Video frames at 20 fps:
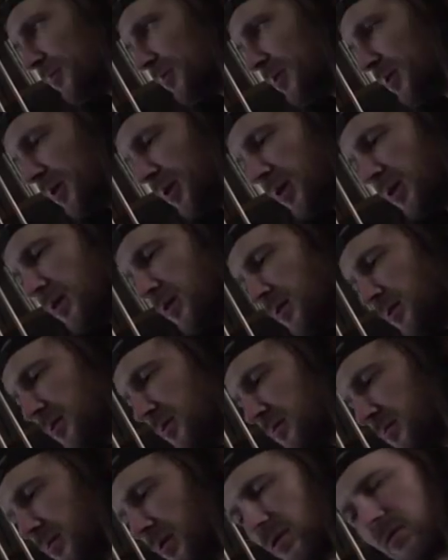uh,
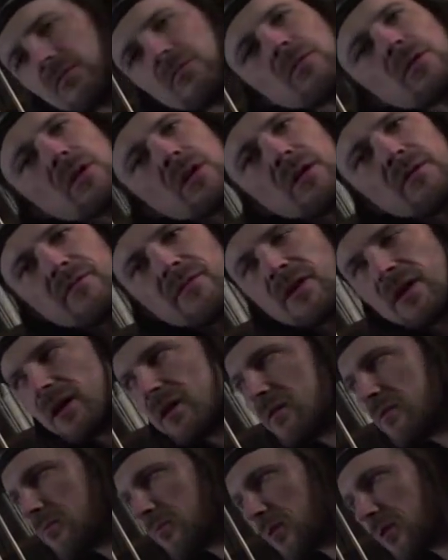you go to work every
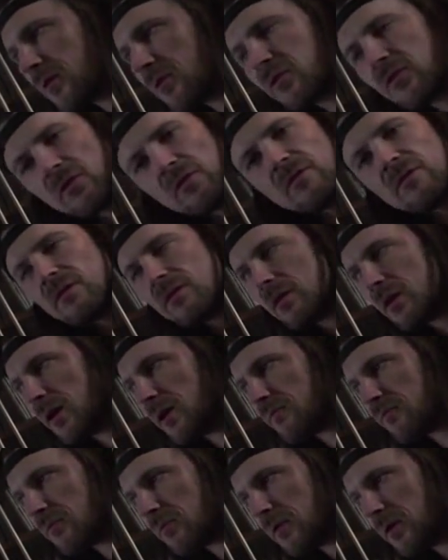day, work a third of your
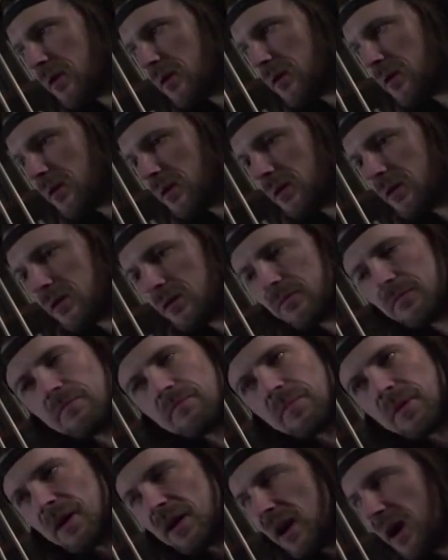life away,
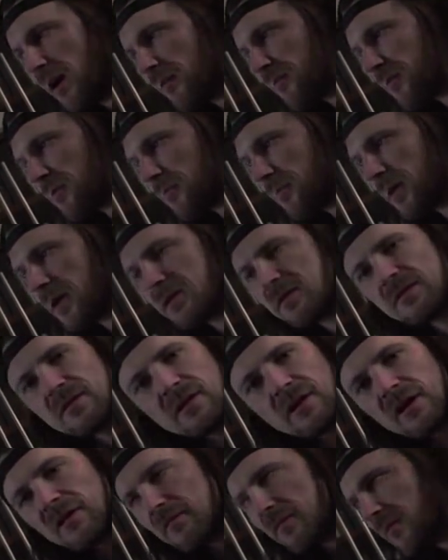pay half your pay to the
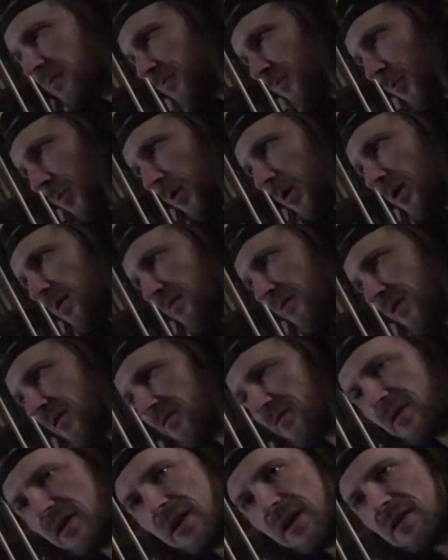government, four out of
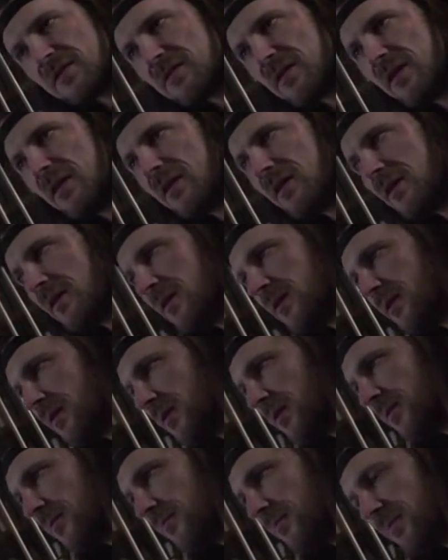every day,
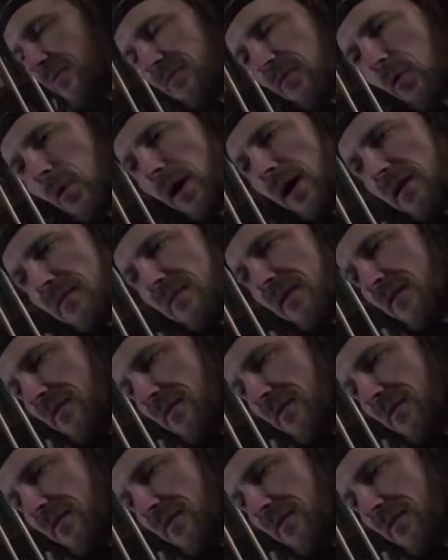four out of